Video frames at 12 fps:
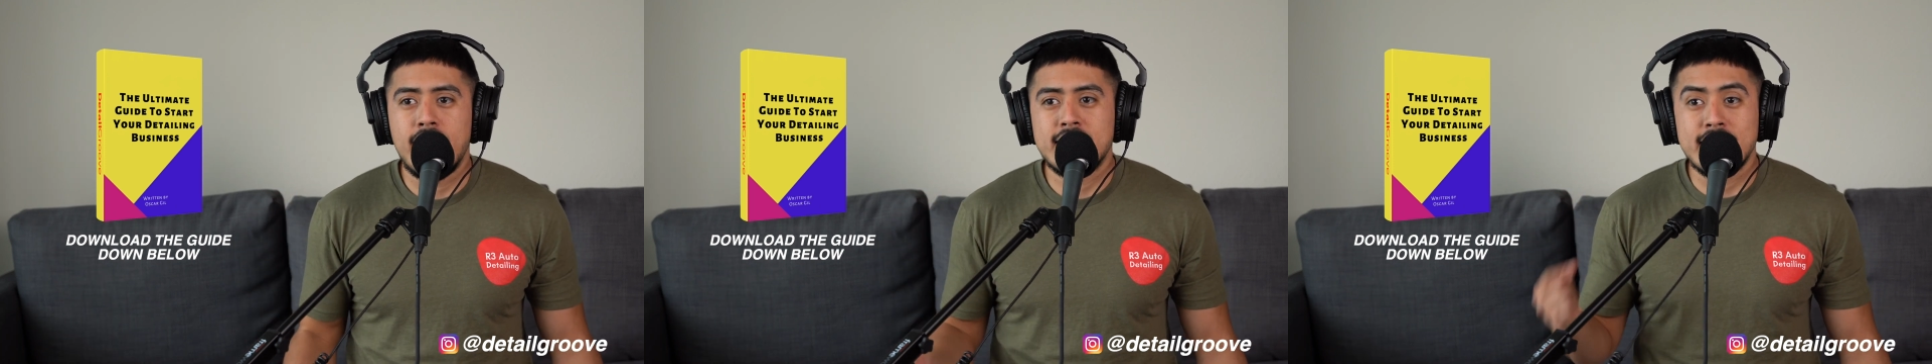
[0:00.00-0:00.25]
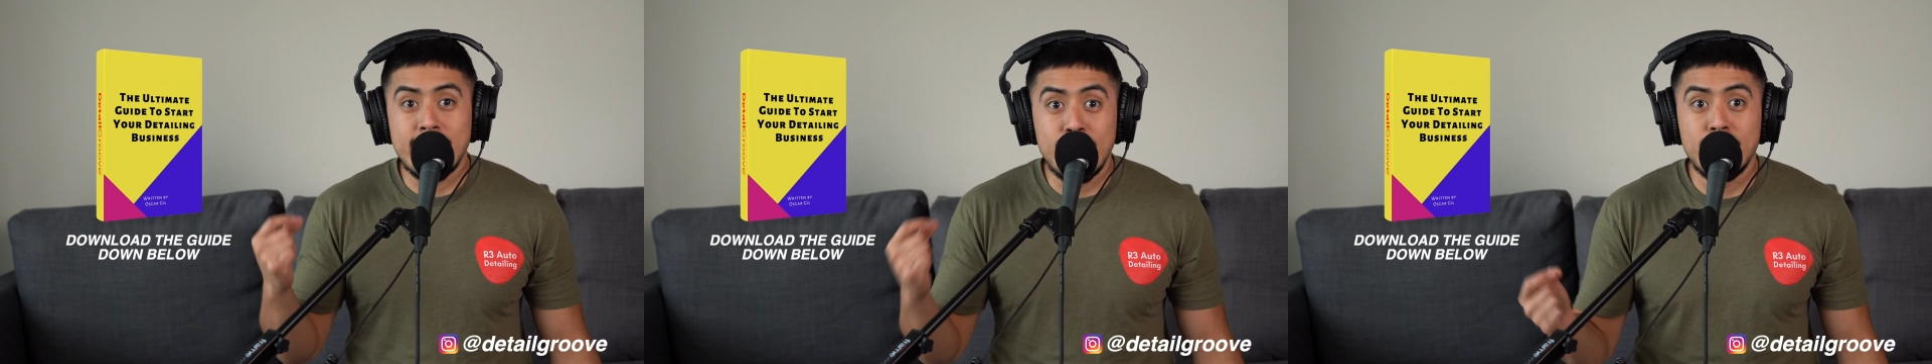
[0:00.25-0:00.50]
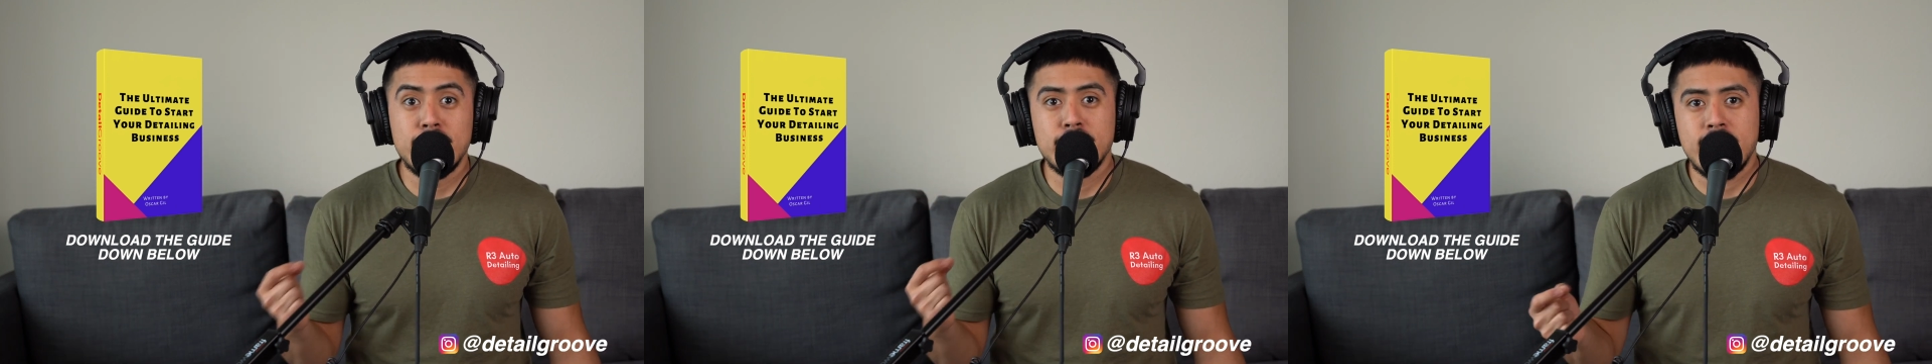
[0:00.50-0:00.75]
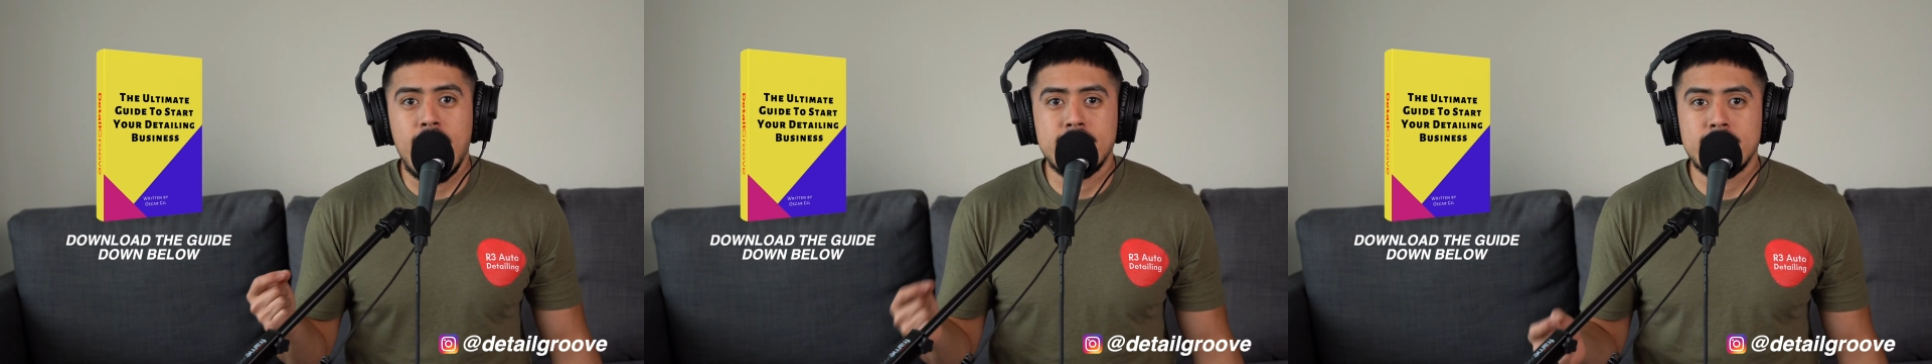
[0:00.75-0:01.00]
It's literally
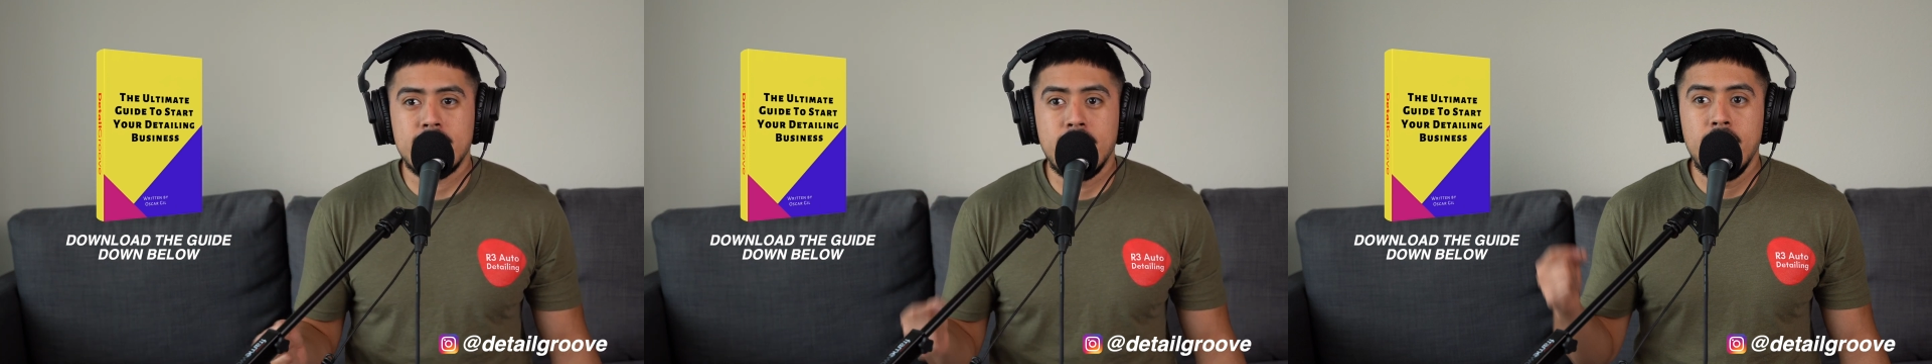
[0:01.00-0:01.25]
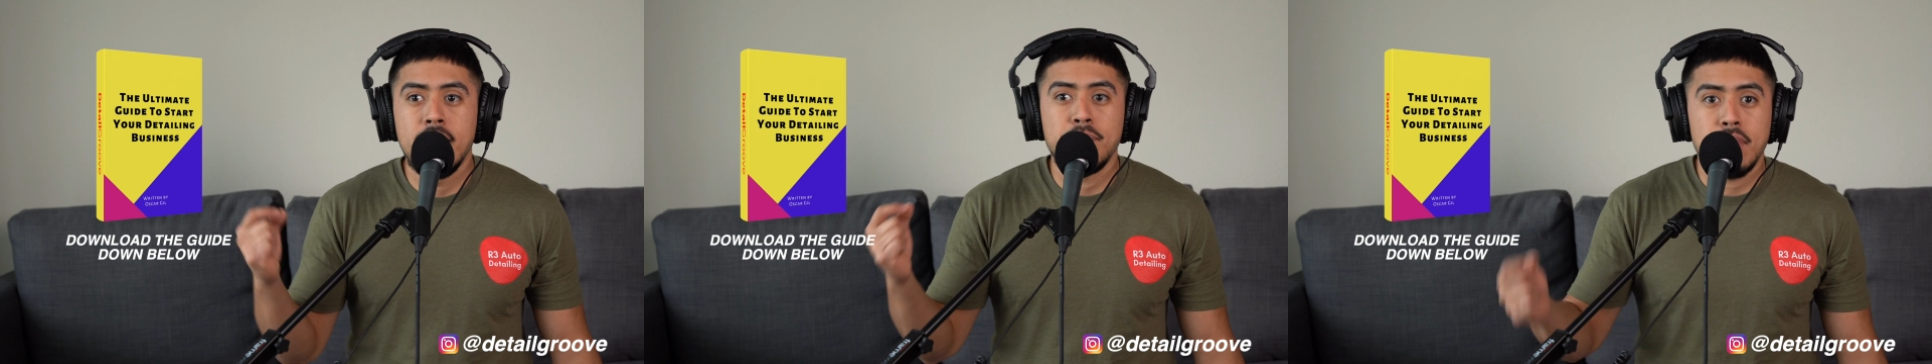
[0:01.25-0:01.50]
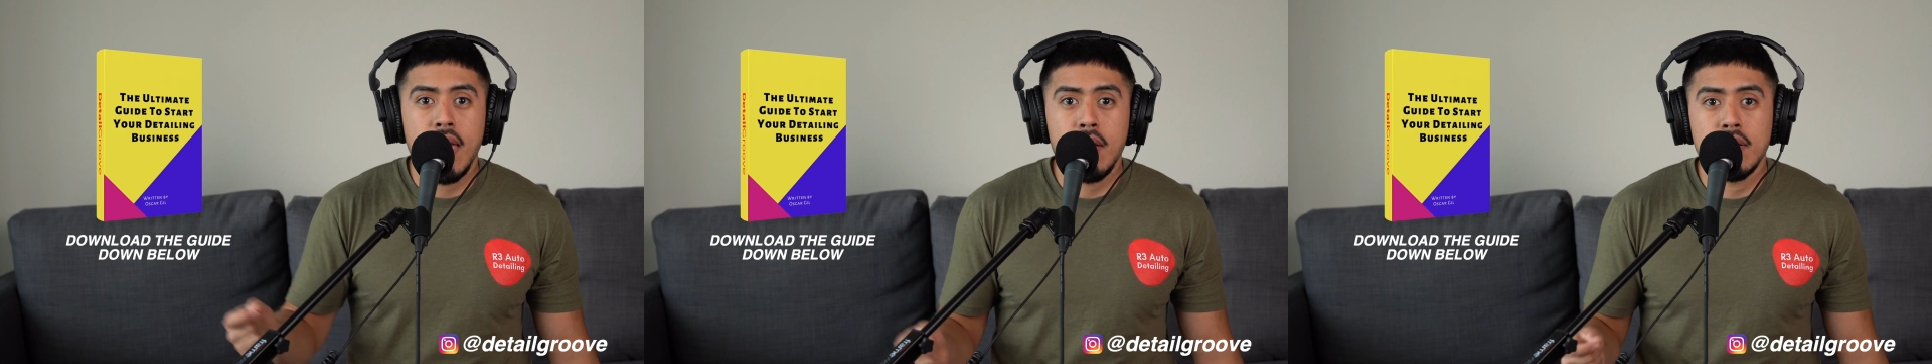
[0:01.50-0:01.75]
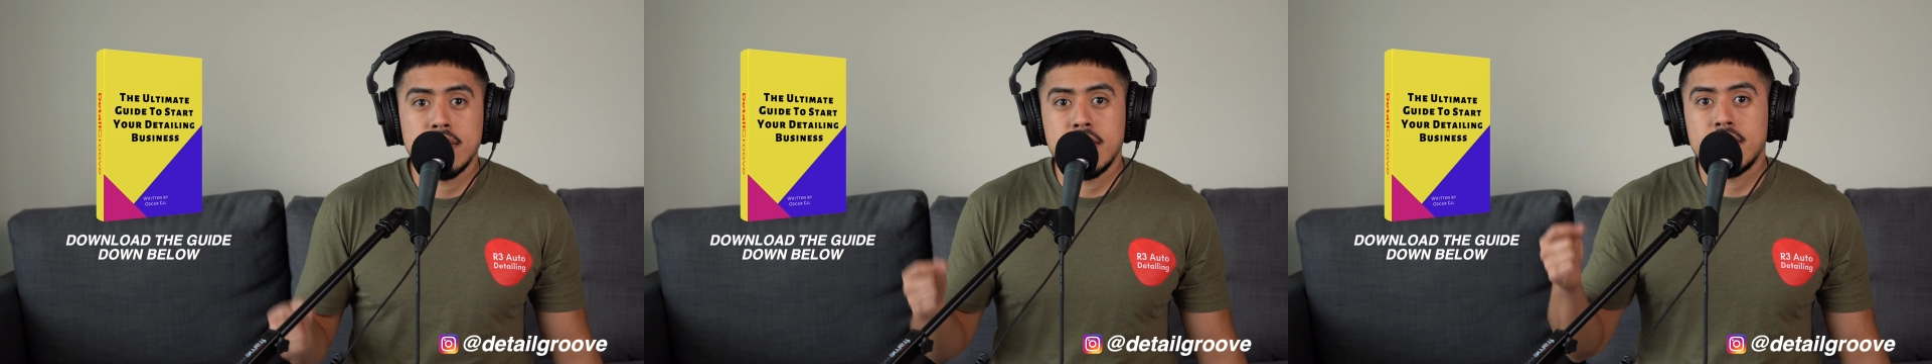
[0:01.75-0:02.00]
just asking, hey,
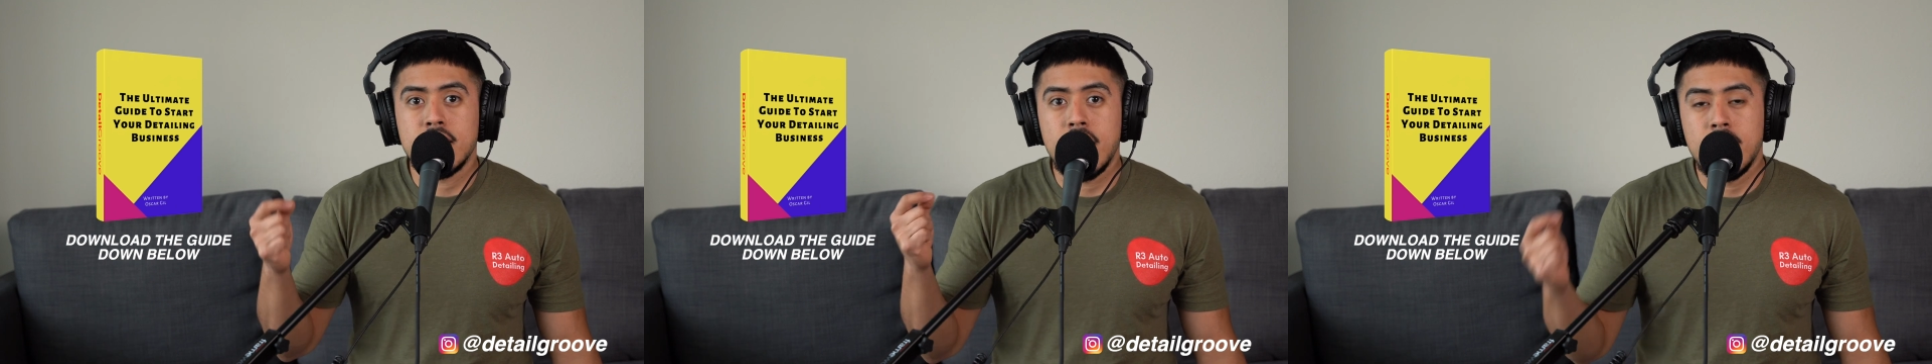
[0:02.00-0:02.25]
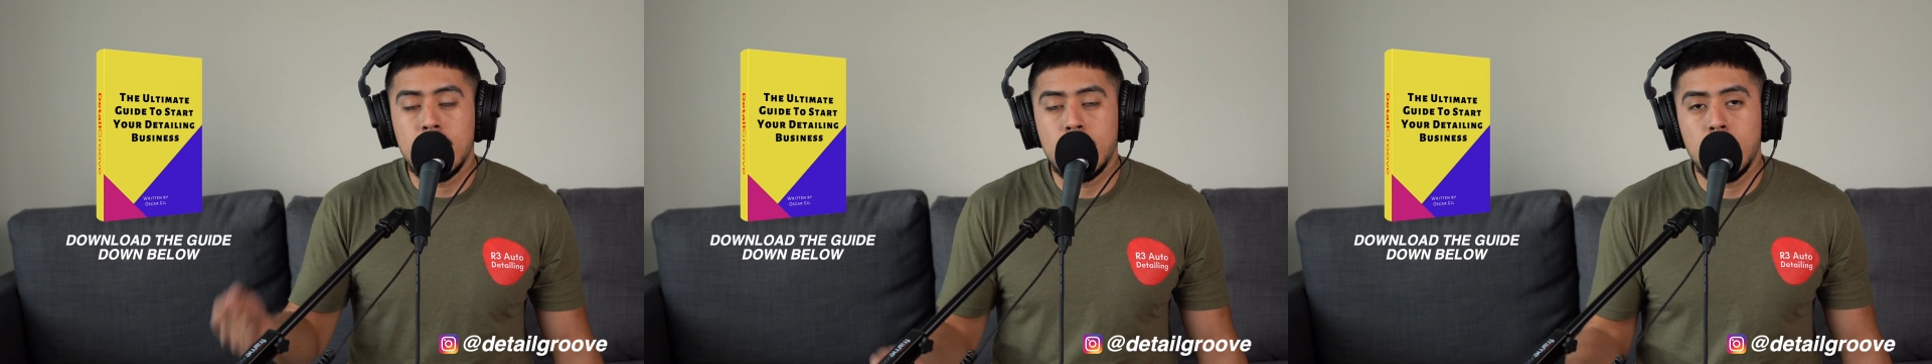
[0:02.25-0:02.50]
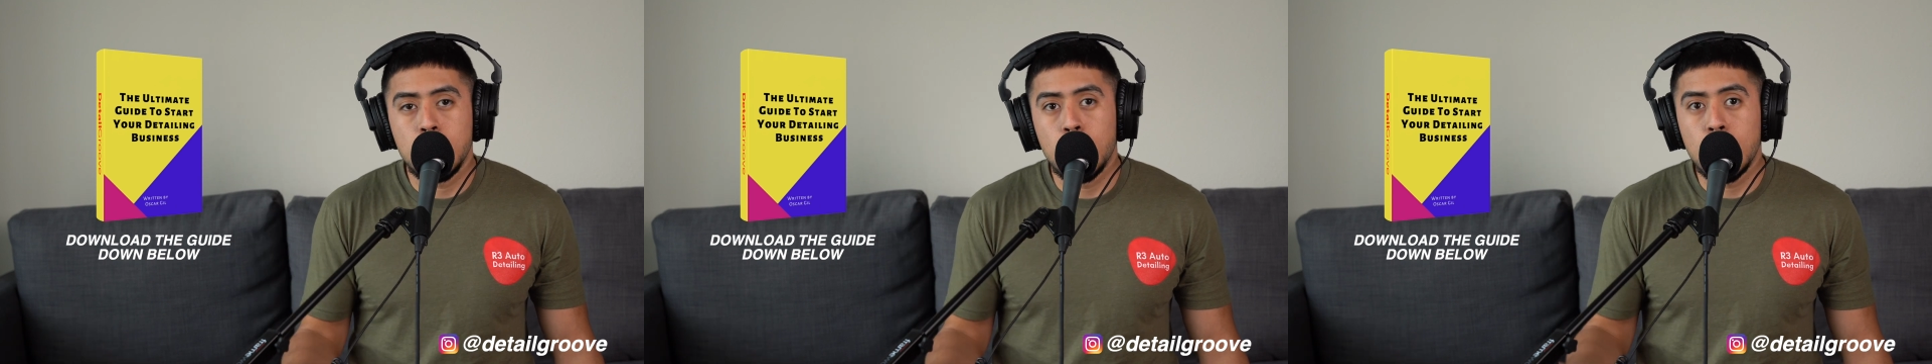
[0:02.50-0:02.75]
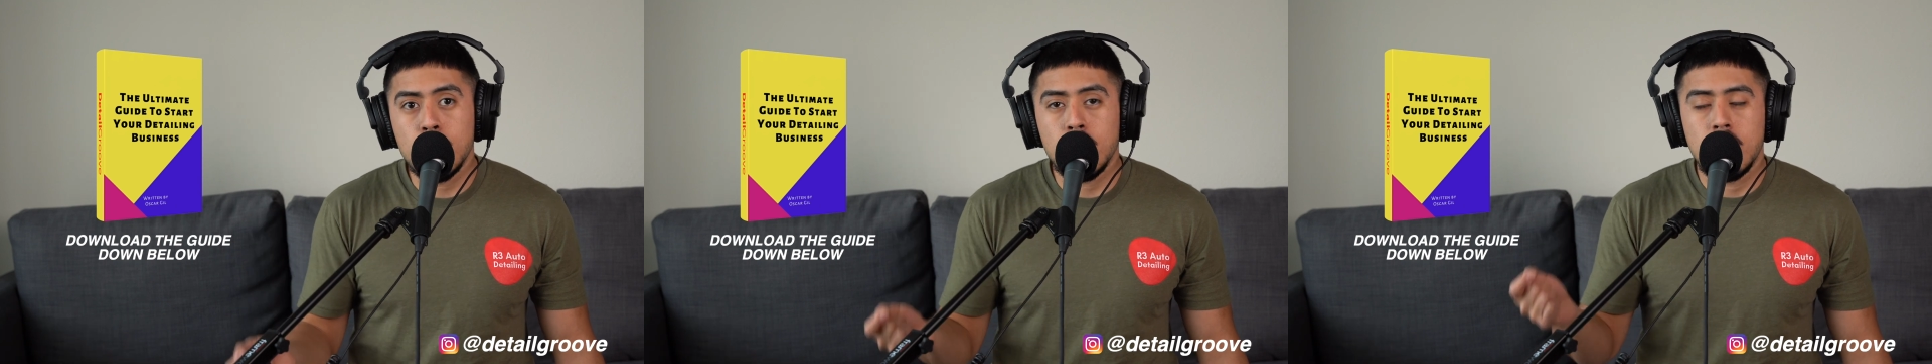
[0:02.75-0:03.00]
is this a
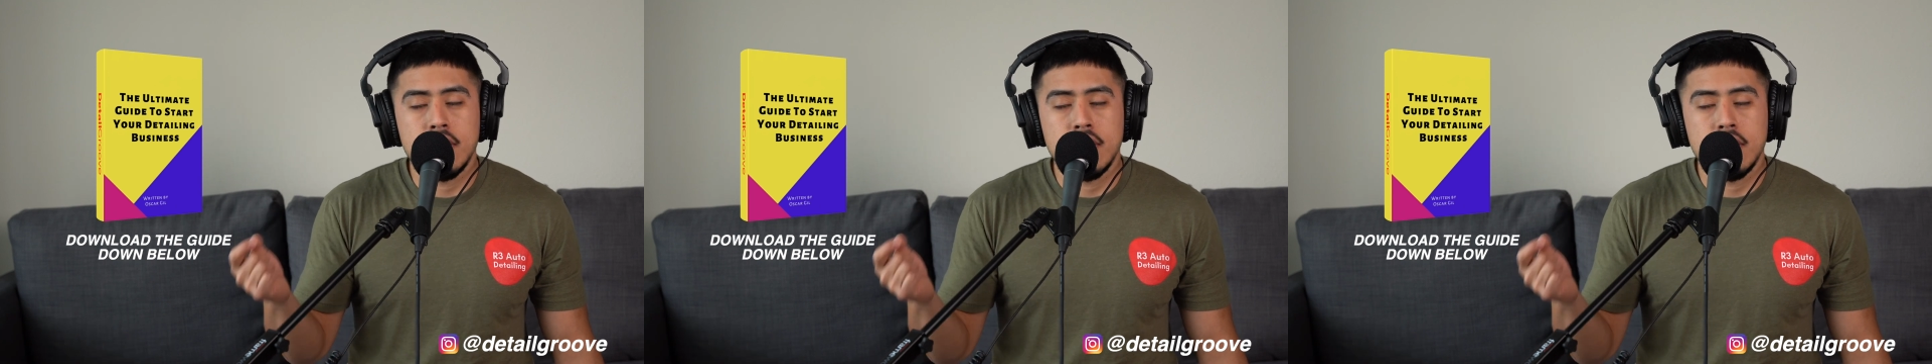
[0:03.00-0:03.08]
work?